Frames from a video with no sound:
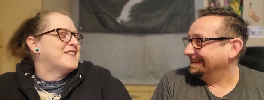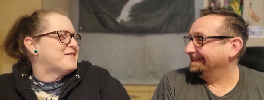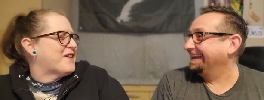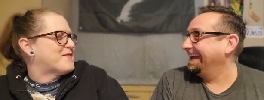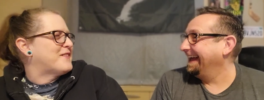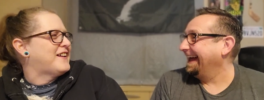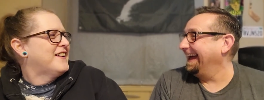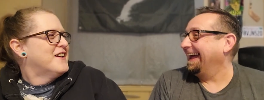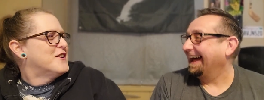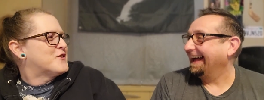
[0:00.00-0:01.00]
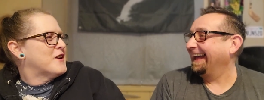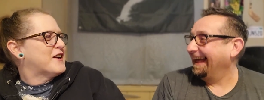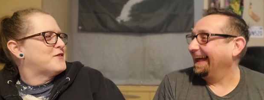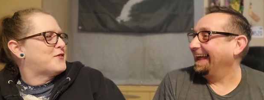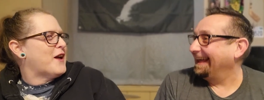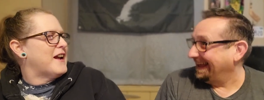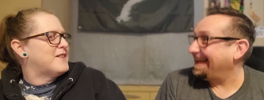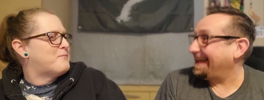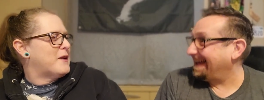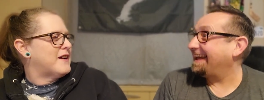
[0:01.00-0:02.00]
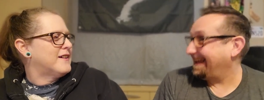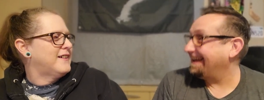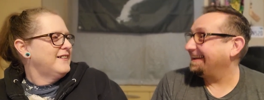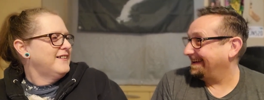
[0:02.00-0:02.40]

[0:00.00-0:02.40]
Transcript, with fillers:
Speaker 1: to make me drink a flight of beer?